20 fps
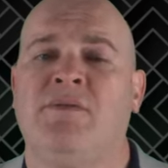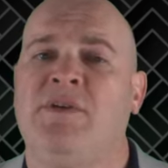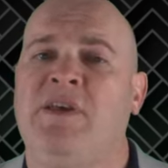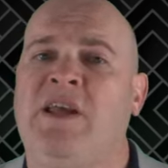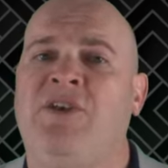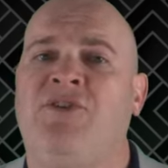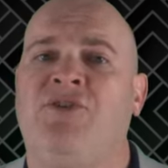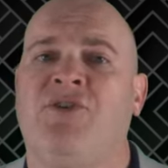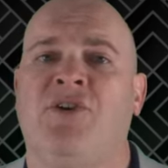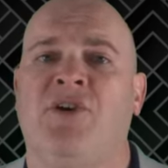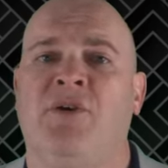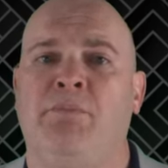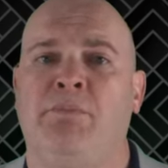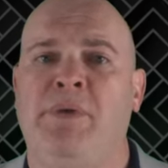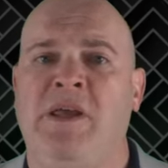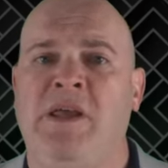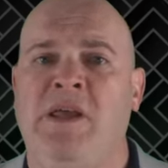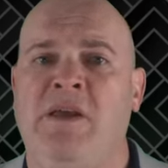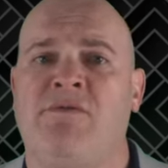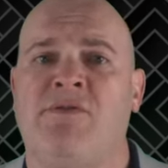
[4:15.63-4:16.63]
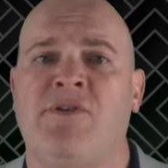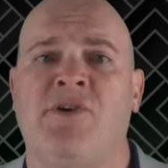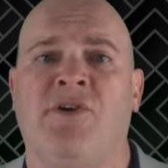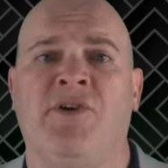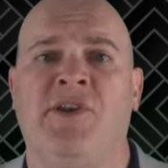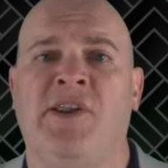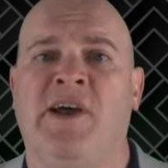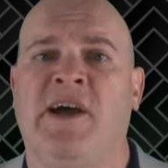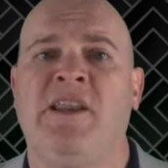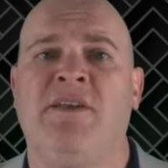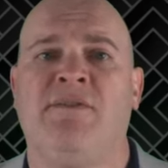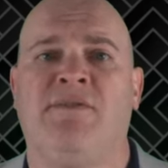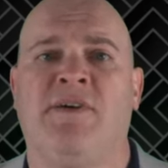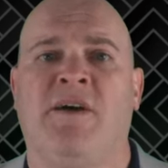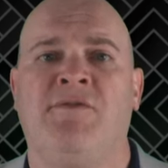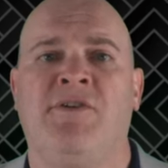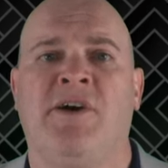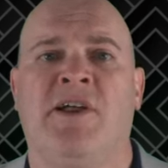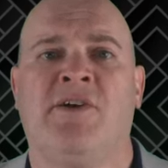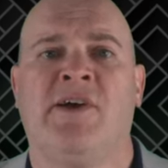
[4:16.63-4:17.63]
each earn a B for their
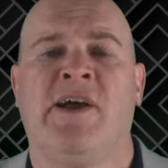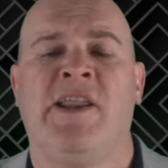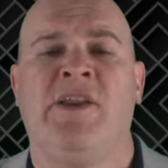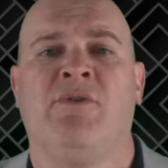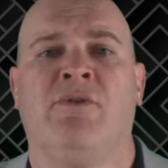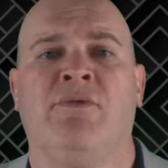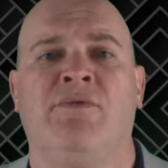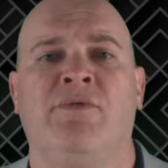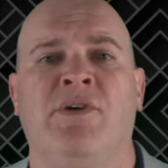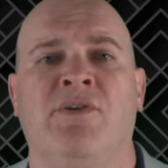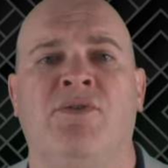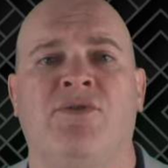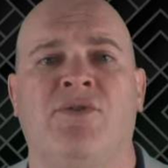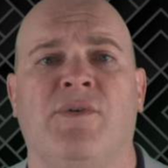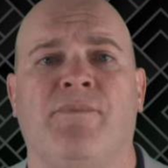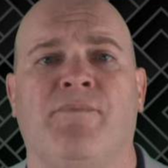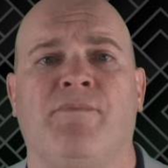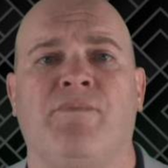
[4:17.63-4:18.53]
$95 annual fees.